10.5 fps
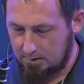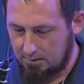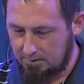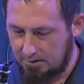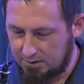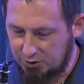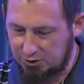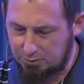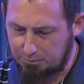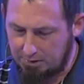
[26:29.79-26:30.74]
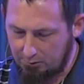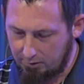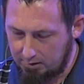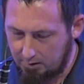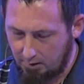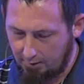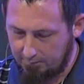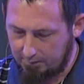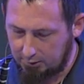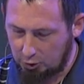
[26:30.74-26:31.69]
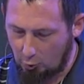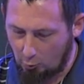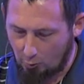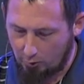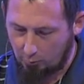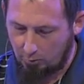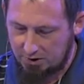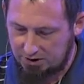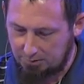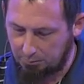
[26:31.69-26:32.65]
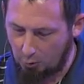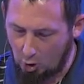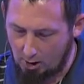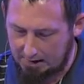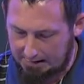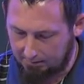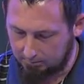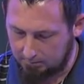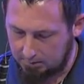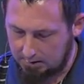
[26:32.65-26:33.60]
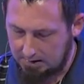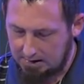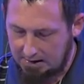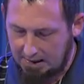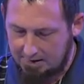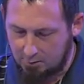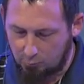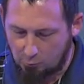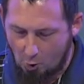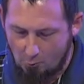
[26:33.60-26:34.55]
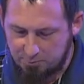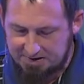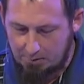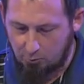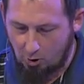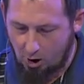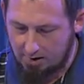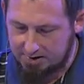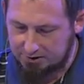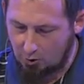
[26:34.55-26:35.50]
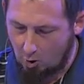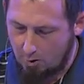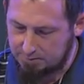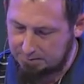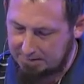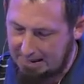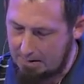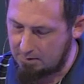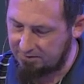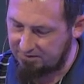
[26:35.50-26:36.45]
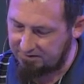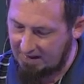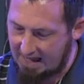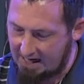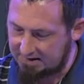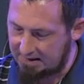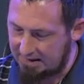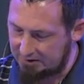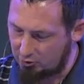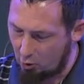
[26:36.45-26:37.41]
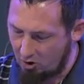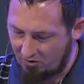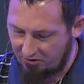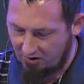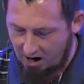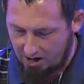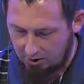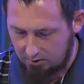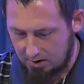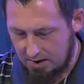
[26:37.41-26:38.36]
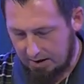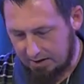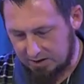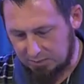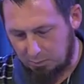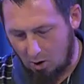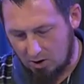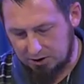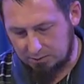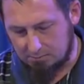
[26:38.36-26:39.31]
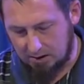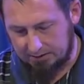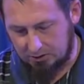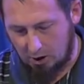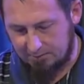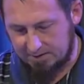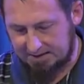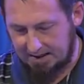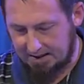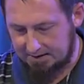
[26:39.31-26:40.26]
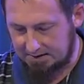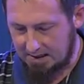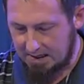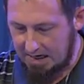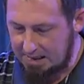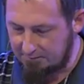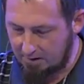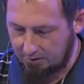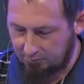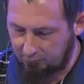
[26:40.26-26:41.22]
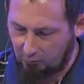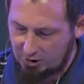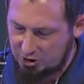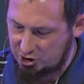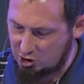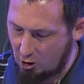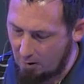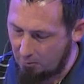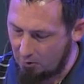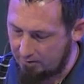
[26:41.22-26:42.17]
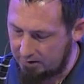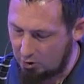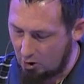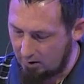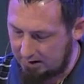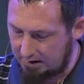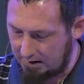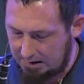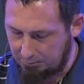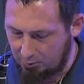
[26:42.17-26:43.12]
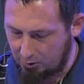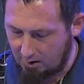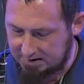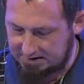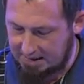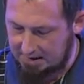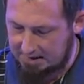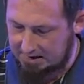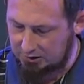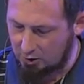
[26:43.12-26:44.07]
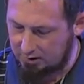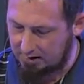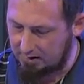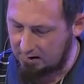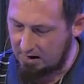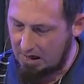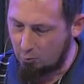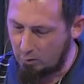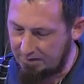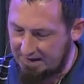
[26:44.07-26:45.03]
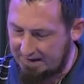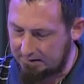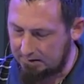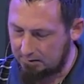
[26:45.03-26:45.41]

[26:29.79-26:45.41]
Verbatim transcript: Then the Spirit of the Lord rushed upon him, and the ropes that were on his arms became a flax that has caught fire, and his bonds melted off his hands, and he found a fresh jawbone of a donkey, and he put on his hand, and he took it, and with it